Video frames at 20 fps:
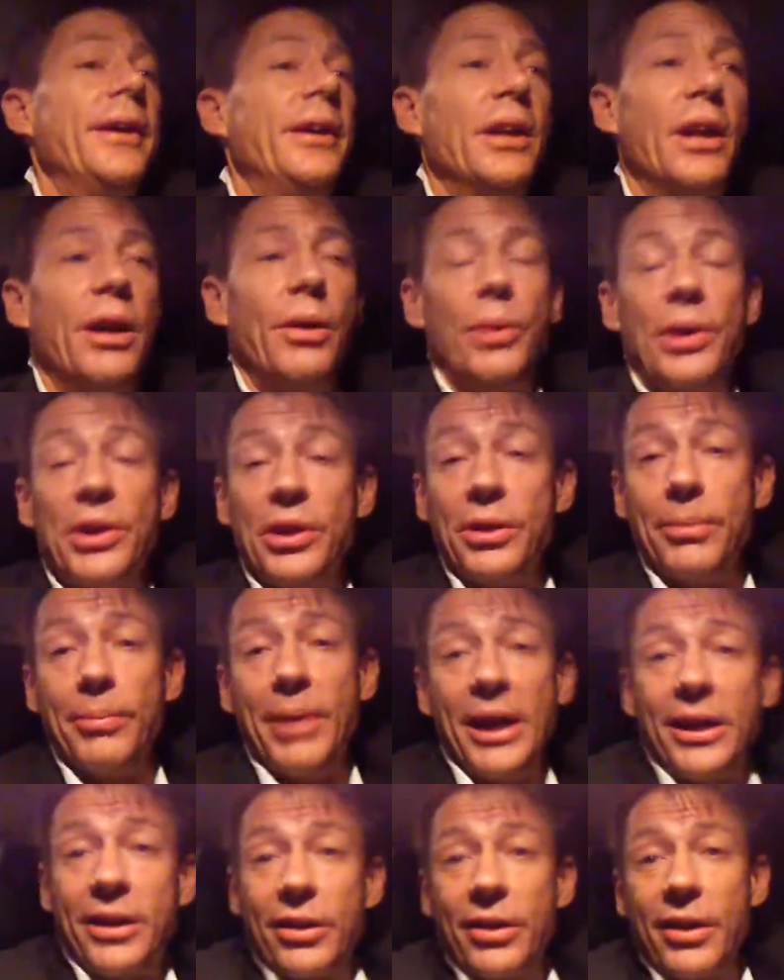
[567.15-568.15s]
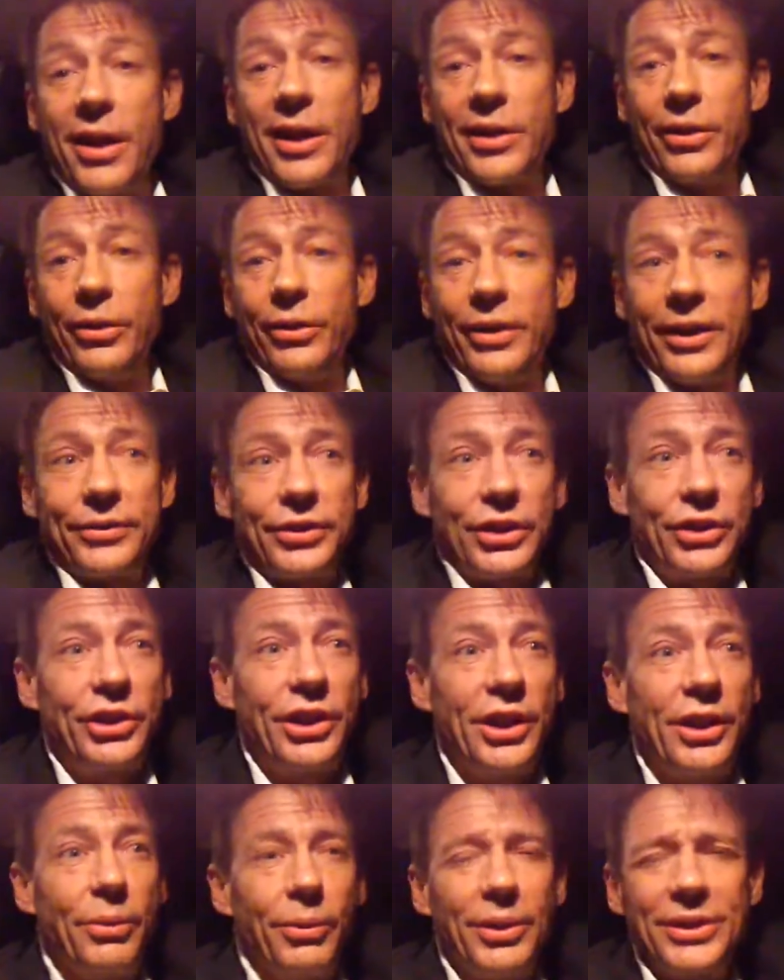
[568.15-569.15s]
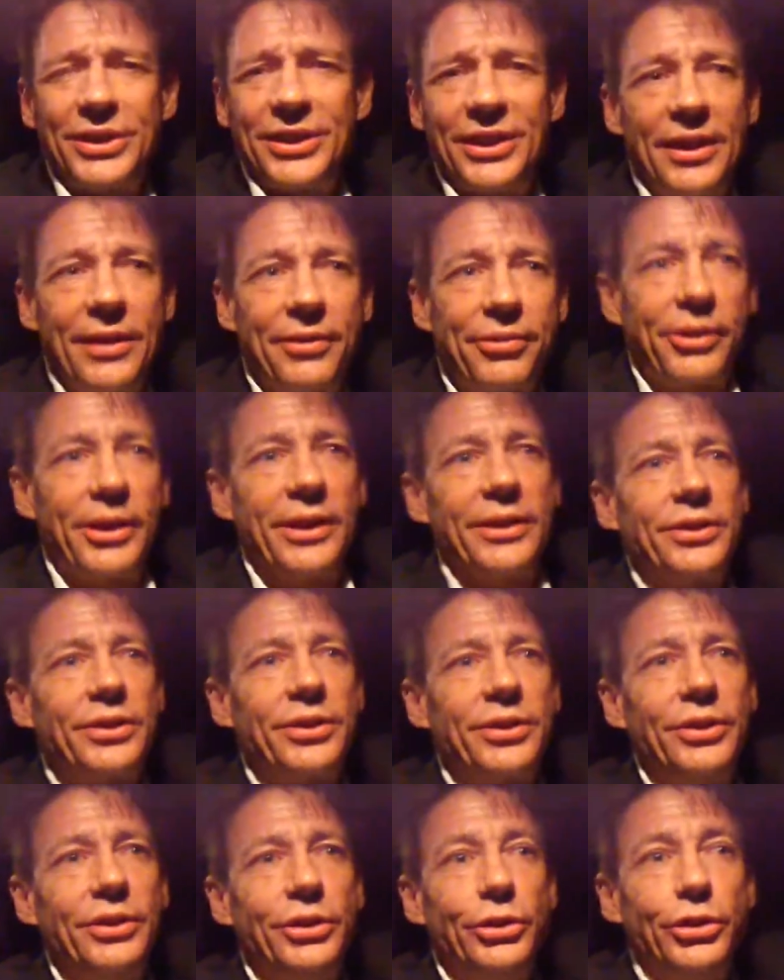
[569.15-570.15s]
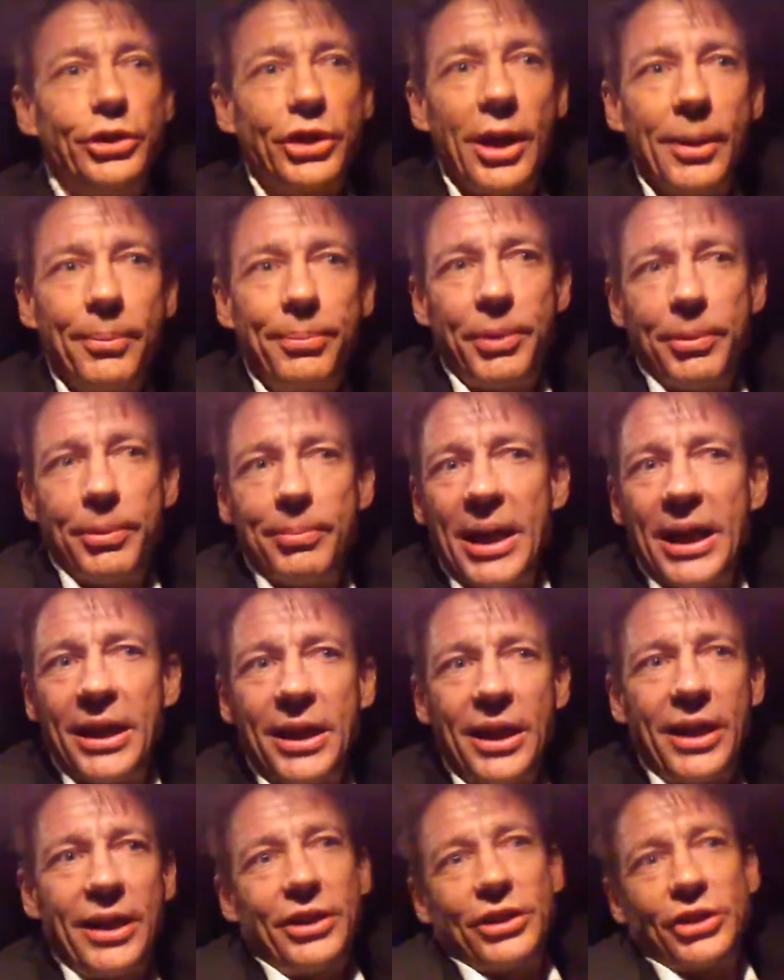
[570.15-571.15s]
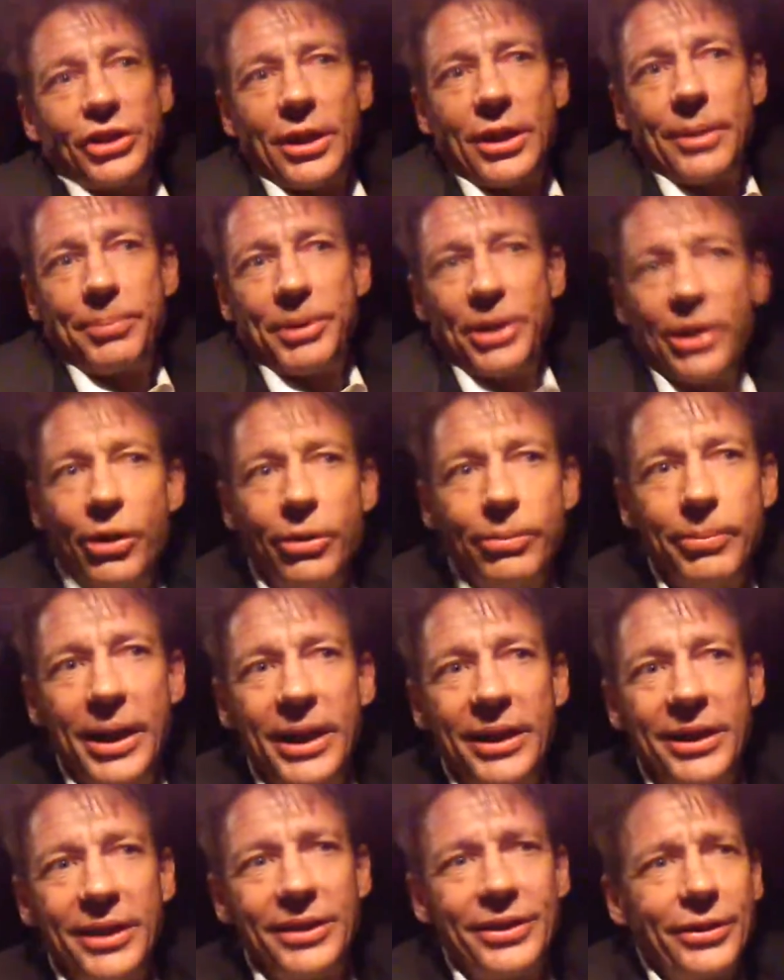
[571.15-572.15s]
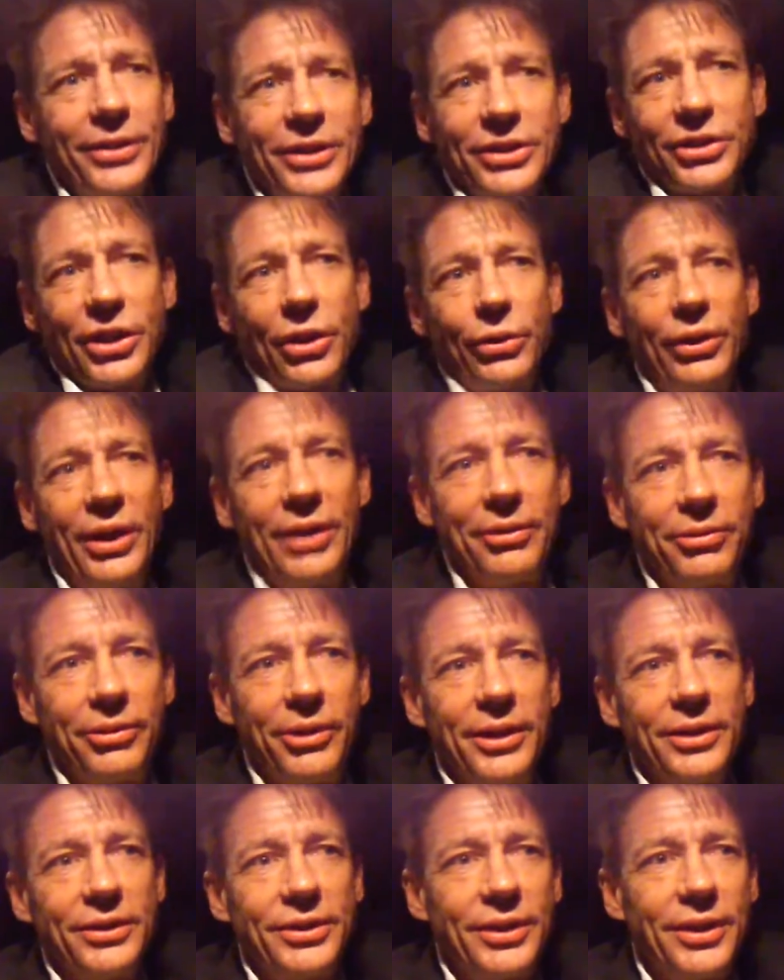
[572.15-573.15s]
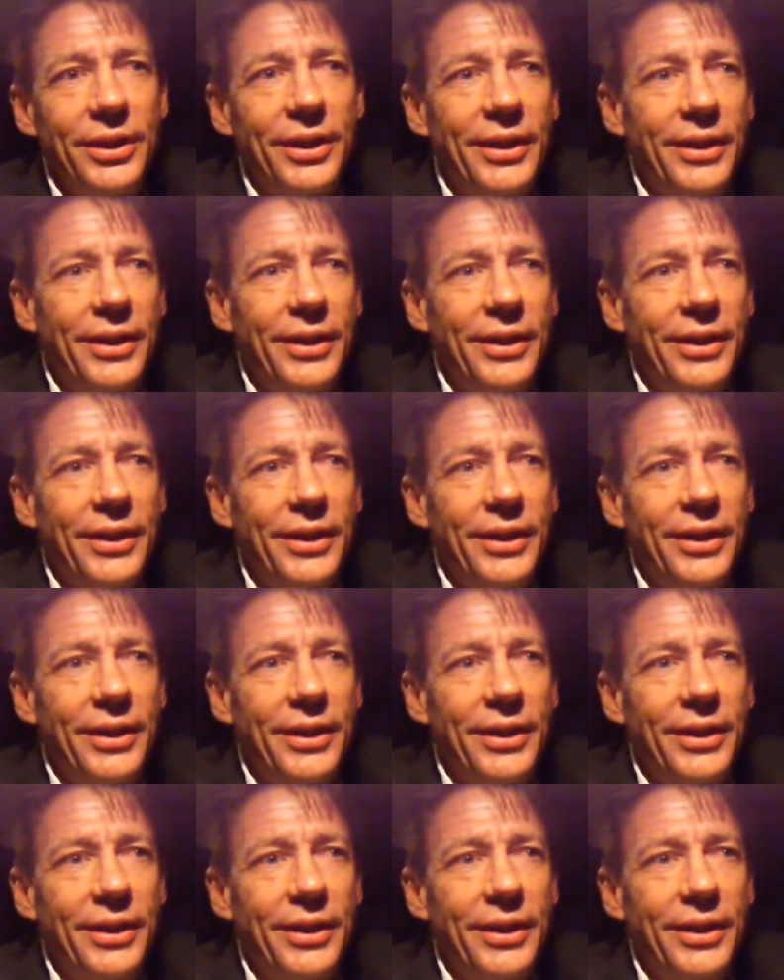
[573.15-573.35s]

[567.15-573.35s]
You know, whether you make it or not, who gives a shit? What's the difference? You jump, you make it, you jump, you don't make it. There is no difference.